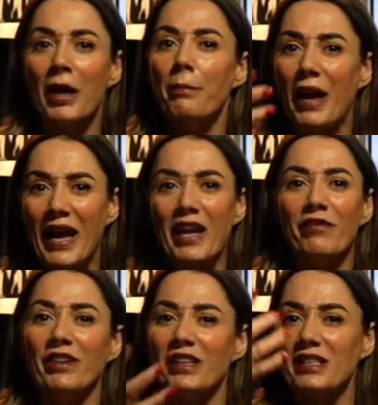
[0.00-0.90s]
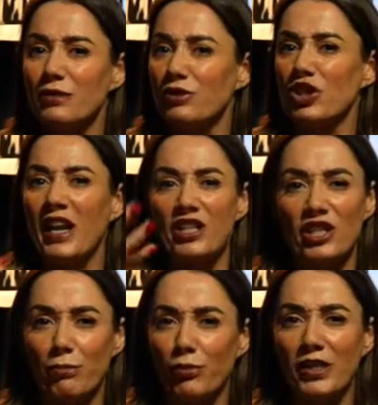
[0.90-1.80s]
behave in this
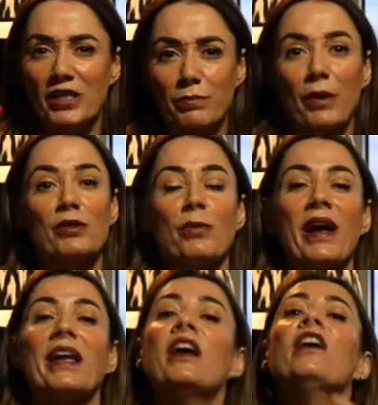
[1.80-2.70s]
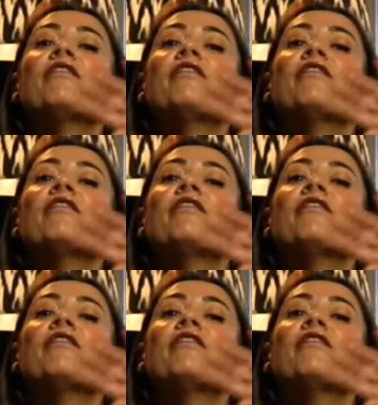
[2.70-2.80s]
genetically predisposed way,